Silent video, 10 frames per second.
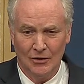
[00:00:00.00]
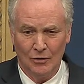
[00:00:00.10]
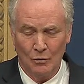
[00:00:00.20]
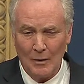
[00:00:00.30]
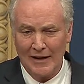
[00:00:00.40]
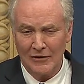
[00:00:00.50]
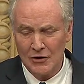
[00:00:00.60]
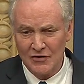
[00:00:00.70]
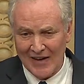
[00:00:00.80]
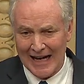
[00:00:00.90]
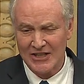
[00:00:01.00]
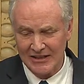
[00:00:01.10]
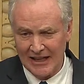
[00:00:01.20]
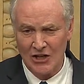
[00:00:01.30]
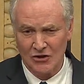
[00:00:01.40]
when those
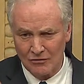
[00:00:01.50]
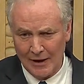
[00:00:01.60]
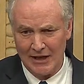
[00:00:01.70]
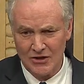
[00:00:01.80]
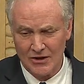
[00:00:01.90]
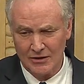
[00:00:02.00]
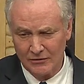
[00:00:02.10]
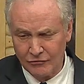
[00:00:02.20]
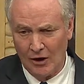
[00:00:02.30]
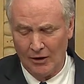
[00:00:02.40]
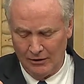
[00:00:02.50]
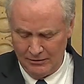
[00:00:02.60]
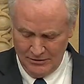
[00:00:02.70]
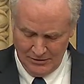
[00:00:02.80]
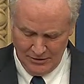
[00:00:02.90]
vaccination rates
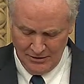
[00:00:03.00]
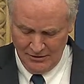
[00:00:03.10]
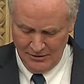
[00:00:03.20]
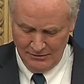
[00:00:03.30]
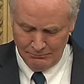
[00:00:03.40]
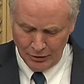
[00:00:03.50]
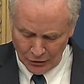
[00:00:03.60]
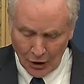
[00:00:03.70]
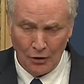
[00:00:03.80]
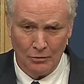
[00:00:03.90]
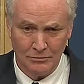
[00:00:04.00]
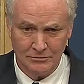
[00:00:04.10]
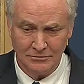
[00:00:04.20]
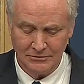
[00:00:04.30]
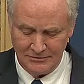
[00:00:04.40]
fall below
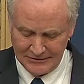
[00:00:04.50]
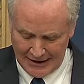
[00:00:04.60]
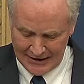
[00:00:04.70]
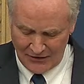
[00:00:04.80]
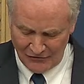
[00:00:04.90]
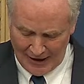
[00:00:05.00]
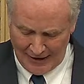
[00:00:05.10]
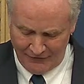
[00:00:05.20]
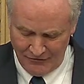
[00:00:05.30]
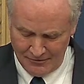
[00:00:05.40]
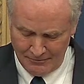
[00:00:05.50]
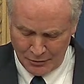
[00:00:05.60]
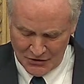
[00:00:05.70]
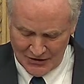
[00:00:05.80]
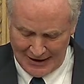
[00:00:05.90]

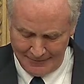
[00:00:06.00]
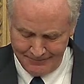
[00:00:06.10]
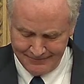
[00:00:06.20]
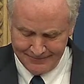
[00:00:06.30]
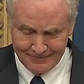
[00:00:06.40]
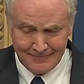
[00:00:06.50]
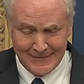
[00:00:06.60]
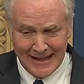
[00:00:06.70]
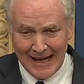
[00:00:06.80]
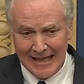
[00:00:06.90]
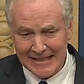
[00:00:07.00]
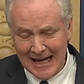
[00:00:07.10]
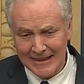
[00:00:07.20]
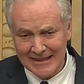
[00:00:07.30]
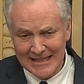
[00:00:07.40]
95%. And
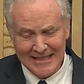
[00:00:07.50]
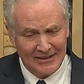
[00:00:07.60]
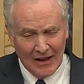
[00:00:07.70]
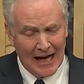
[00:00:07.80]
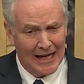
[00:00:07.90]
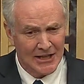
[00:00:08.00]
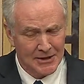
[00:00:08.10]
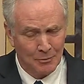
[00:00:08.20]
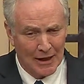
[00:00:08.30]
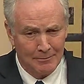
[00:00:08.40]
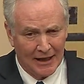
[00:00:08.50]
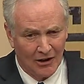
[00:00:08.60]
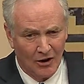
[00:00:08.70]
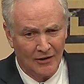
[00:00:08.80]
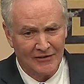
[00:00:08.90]
yet these lies spread by
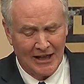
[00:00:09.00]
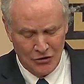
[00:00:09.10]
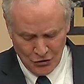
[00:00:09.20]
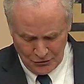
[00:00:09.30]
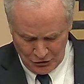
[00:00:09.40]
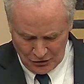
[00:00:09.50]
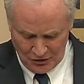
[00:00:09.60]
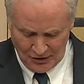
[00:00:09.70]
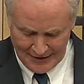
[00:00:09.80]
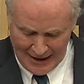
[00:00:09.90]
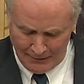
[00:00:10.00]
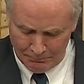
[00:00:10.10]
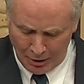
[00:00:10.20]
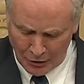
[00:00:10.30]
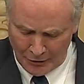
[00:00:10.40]
RFK Jr. are now
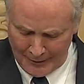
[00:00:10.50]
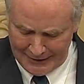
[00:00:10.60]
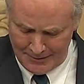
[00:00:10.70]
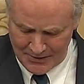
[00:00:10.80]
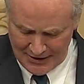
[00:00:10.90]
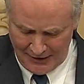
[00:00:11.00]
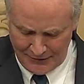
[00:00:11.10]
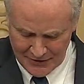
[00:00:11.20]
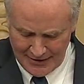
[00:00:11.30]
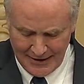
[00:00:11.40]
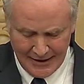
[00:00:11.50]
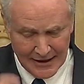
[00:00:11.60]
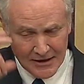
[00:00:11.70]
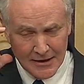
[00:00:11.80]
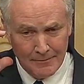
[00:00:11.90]
burrowing themselves
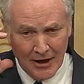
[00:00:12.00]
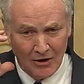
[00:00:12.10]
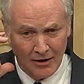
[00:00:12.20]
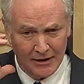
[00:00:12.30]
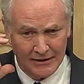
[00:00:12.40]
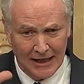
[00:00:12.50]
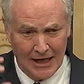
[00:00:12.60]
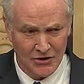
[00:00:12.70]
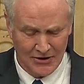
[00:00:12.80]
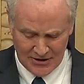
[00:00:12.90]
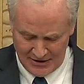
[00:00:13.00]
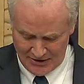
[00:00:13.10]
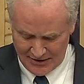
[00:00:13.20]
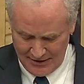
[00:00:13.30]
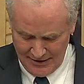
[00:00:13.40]
into the American
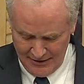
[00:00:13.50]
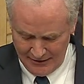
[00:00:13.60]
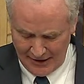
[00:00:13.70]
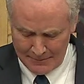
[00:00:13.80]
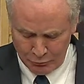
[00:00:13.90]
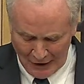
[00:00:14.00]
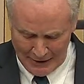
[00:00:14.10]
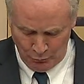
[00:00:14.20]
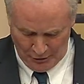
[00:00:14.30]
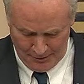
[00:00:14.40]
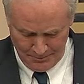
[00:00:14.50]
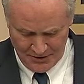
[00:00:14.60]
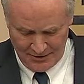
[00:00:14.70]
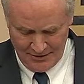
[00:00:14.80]
consciousness like brainworms.